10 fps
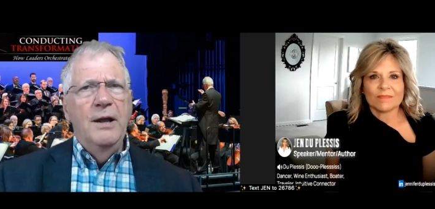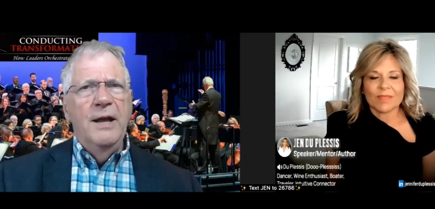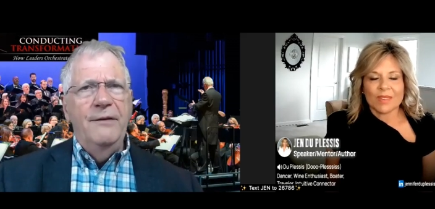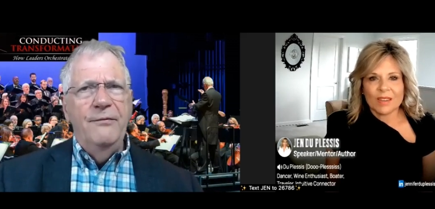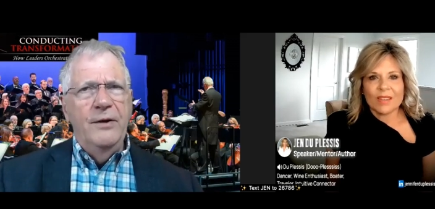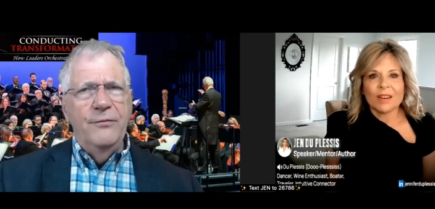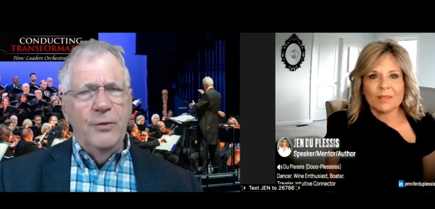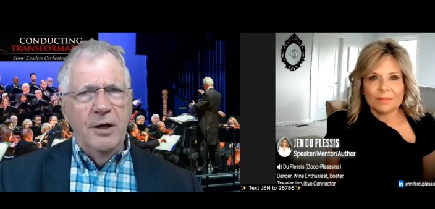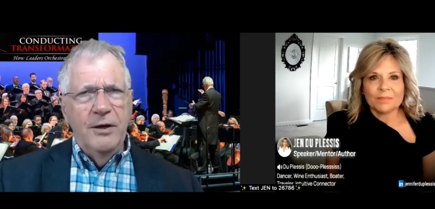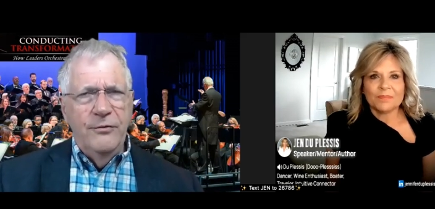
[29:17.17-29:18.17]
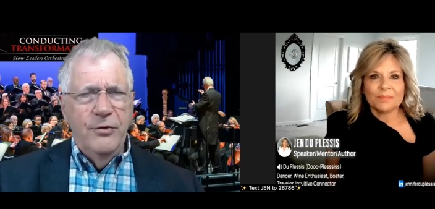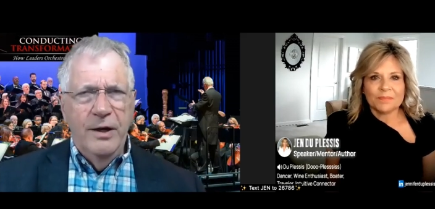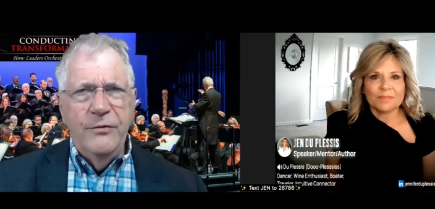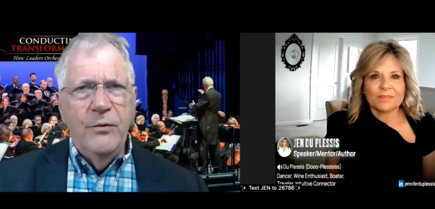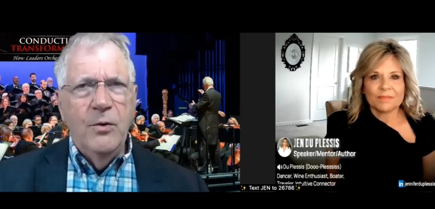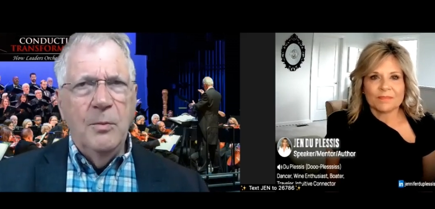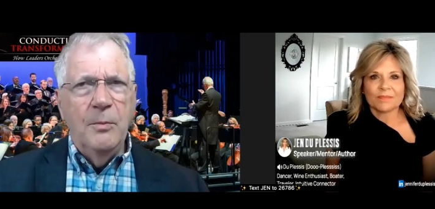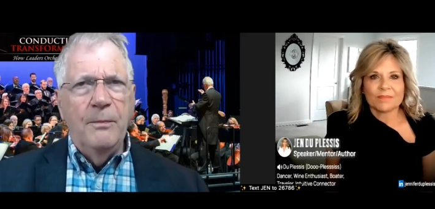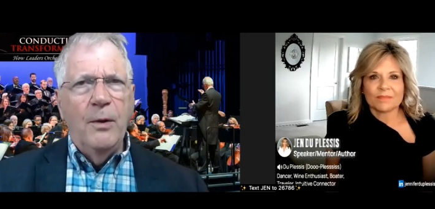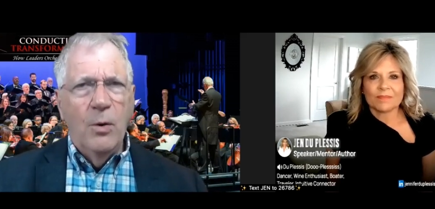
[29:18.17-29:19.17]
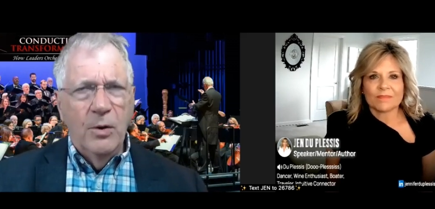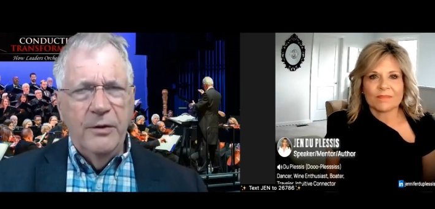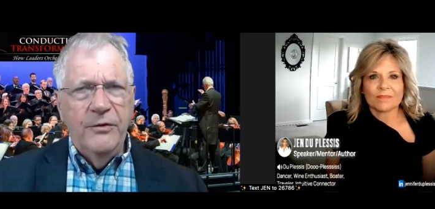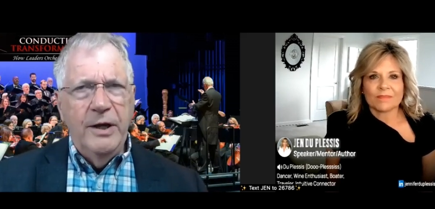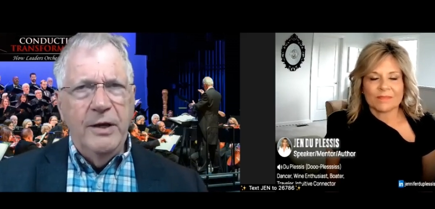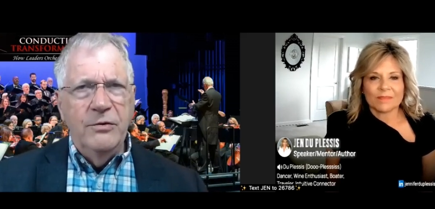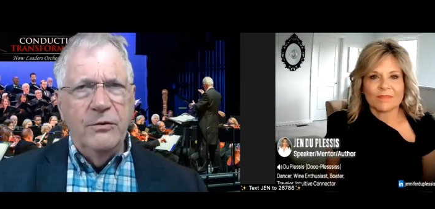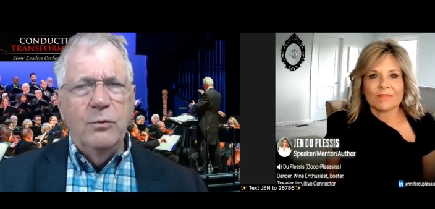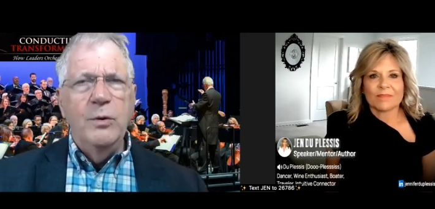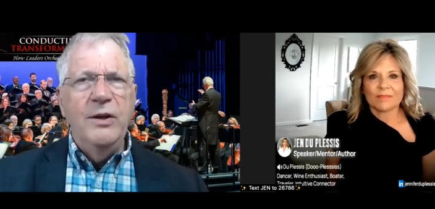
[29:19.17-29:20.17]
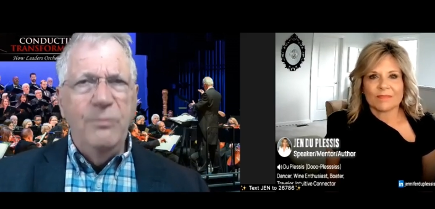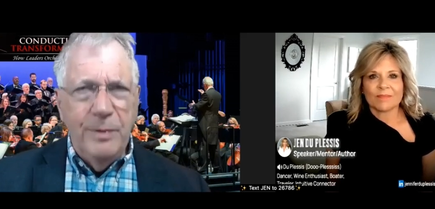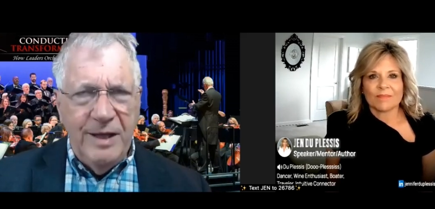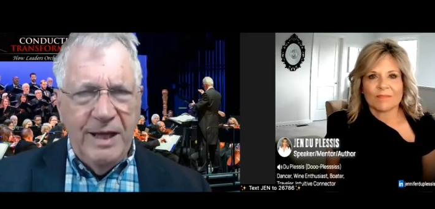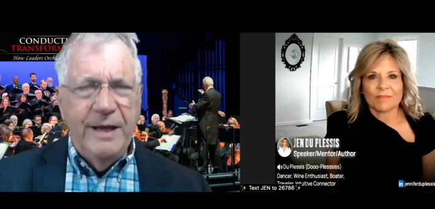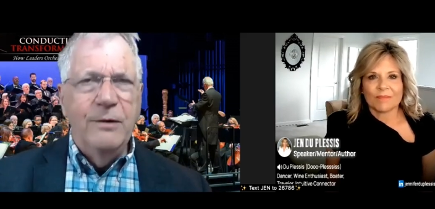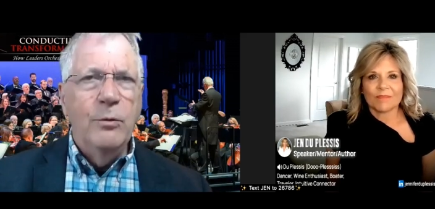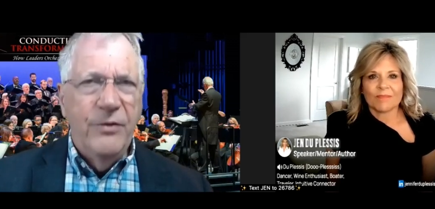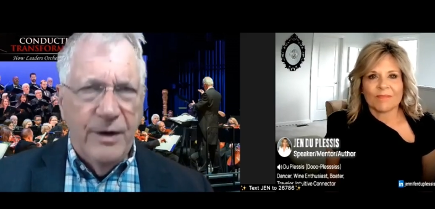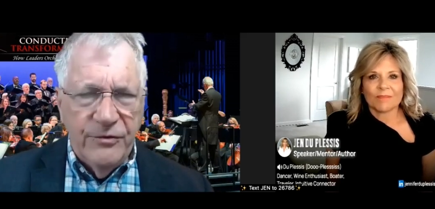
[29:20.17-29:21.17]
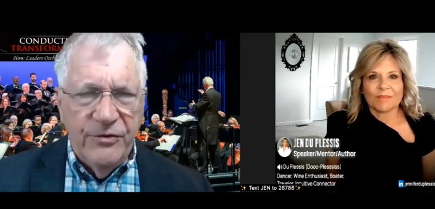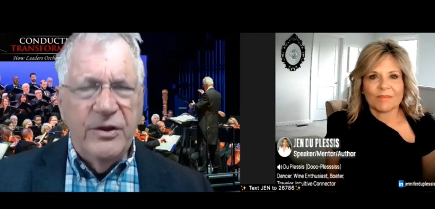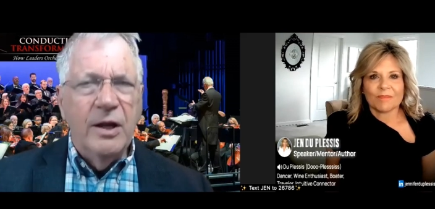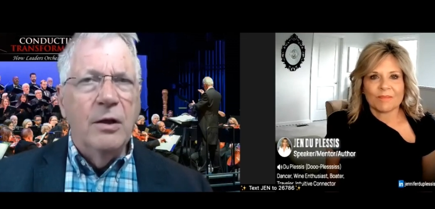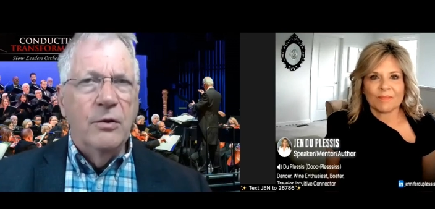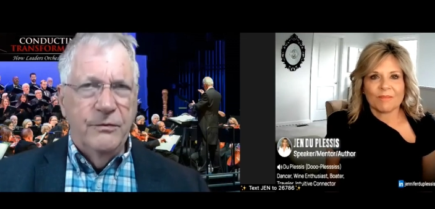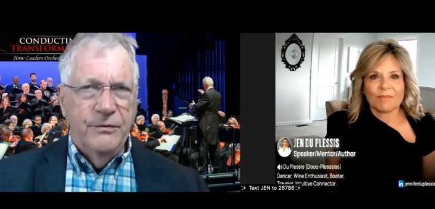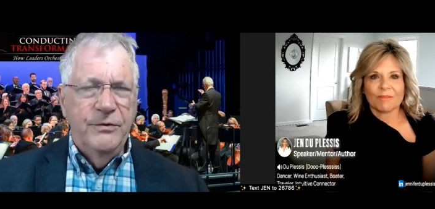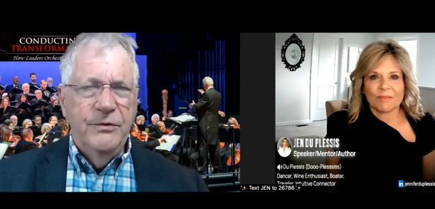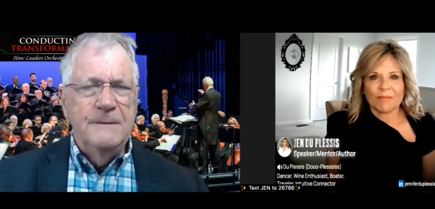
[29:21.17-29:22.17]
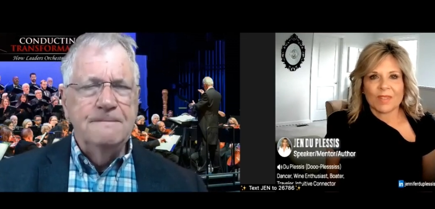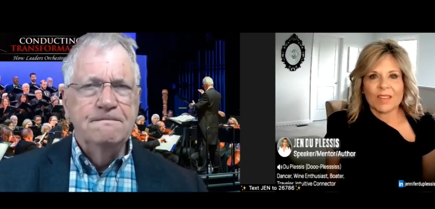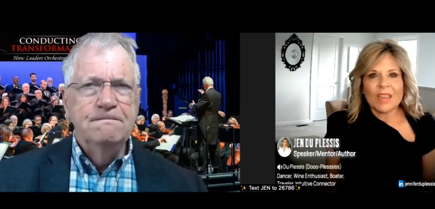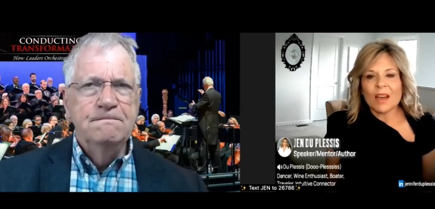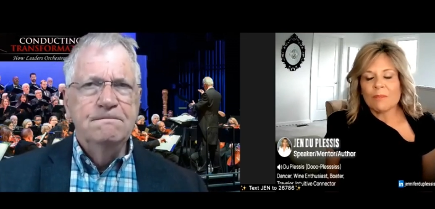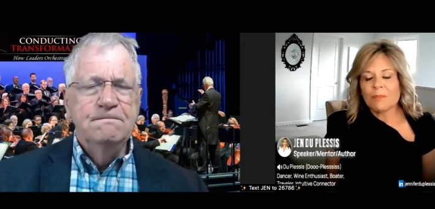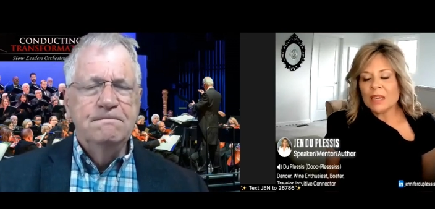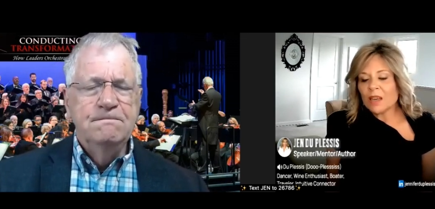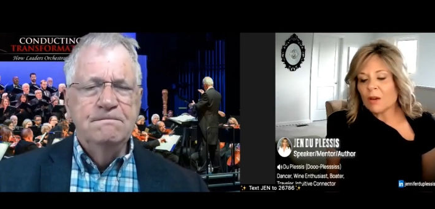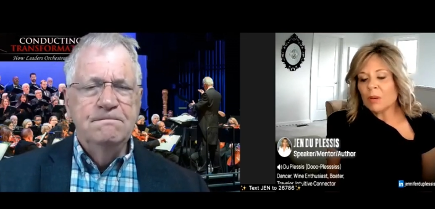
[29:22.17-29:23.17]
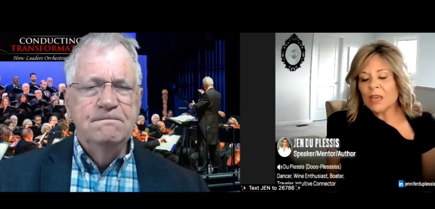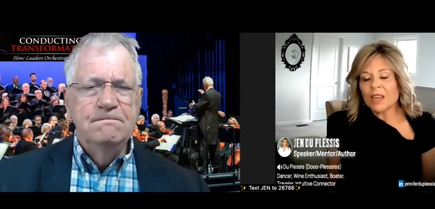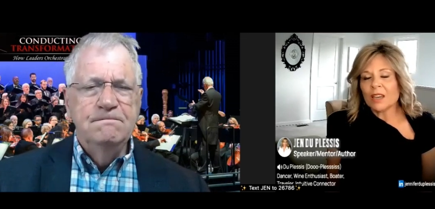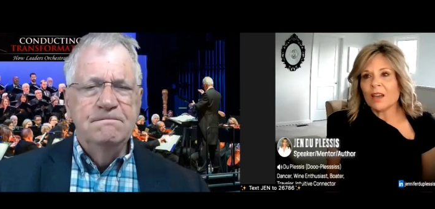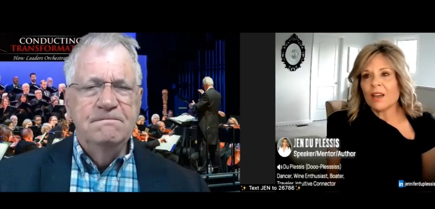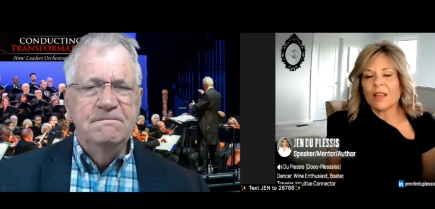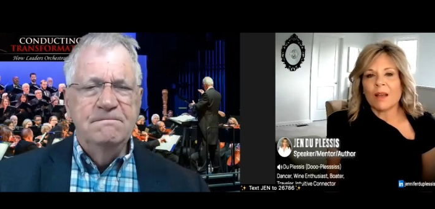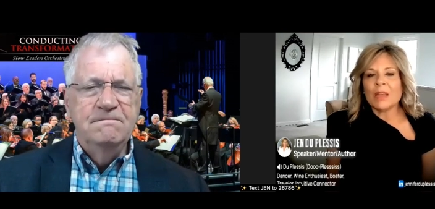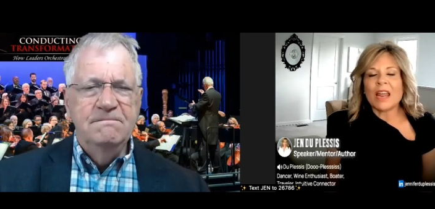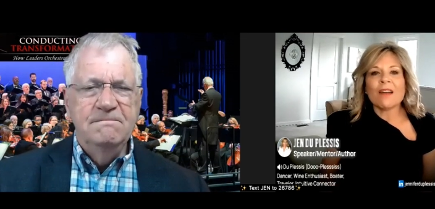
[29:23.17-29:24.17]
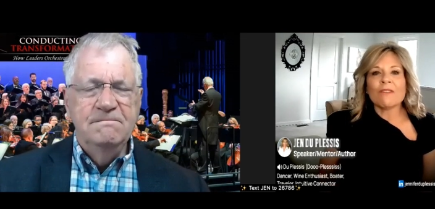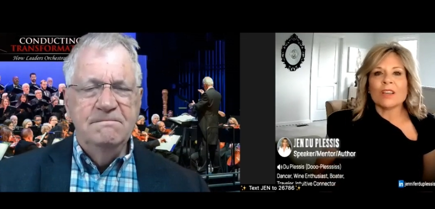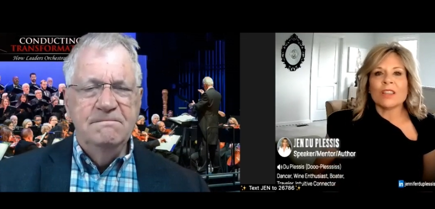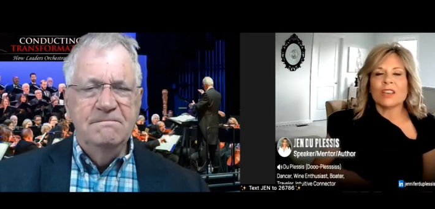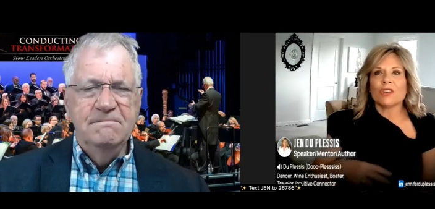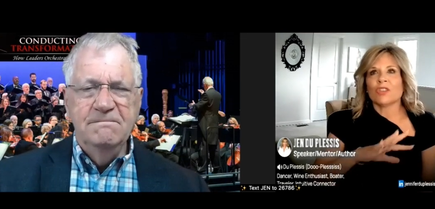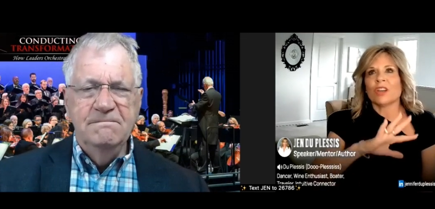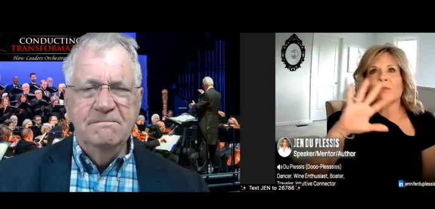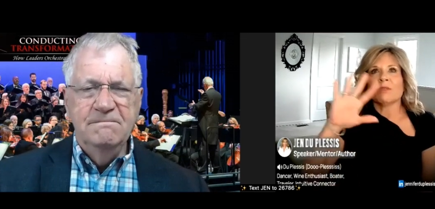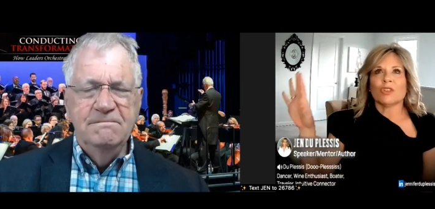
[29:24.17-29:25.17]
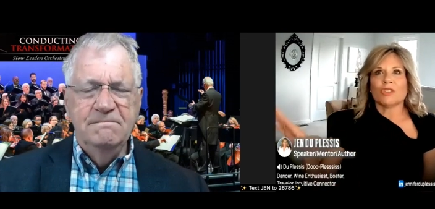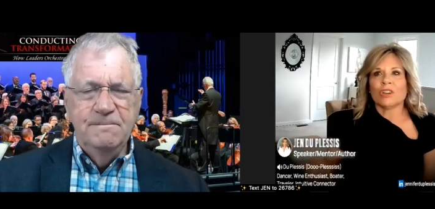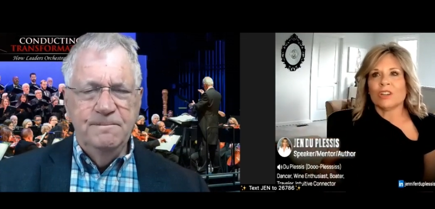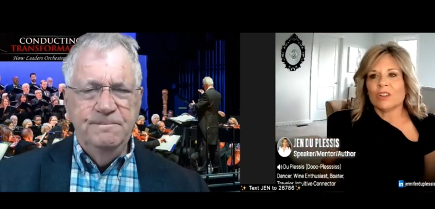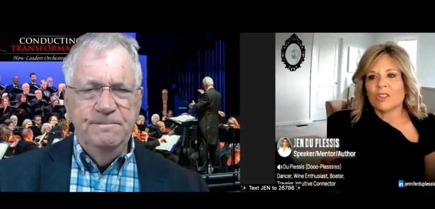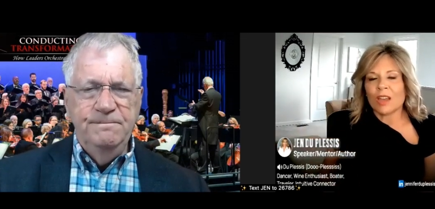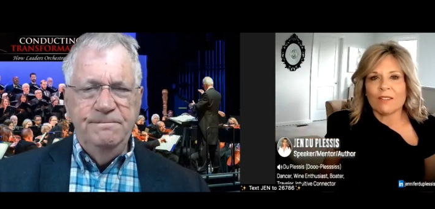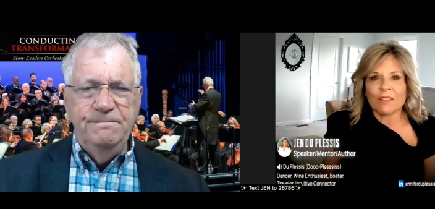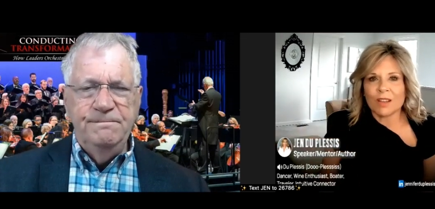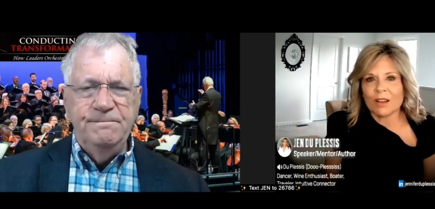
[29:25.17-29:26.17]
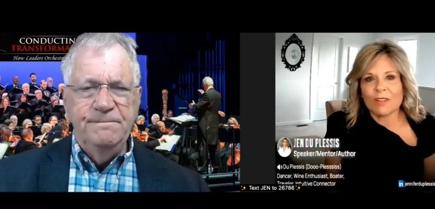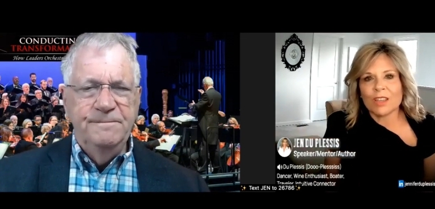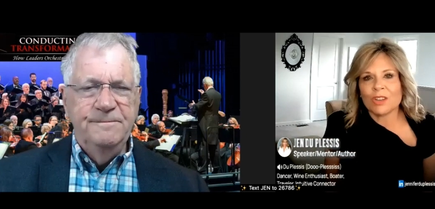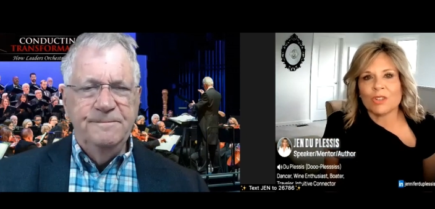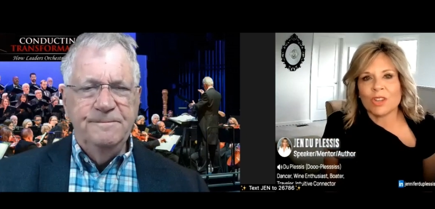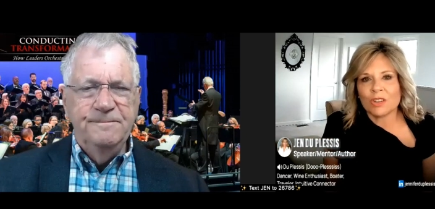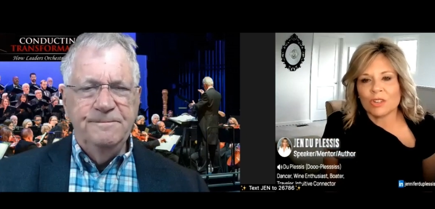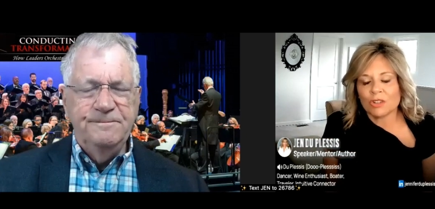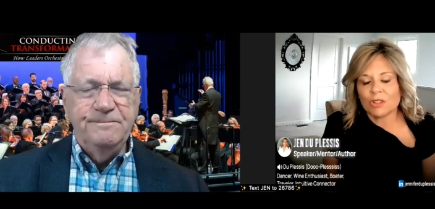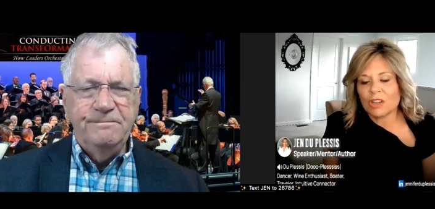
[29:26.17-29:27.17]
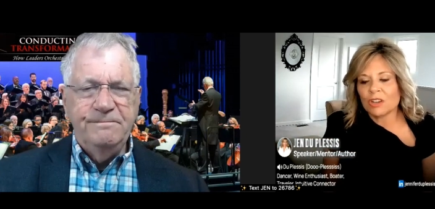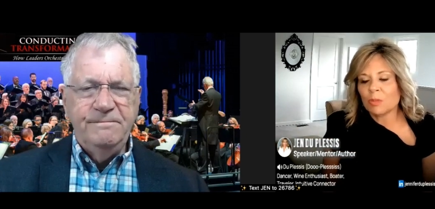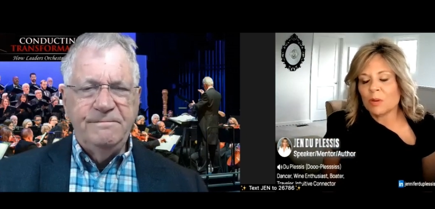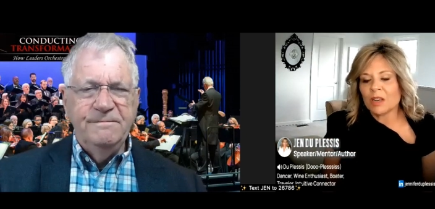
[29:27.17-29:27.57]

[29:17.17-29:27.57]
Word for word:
Speaker 1: if if we're going to transform organizations, we begin with ourselves.
Speaker 2: Yeah, big, big. I, I mean, everything you said was so genius. Every everything you said is so genius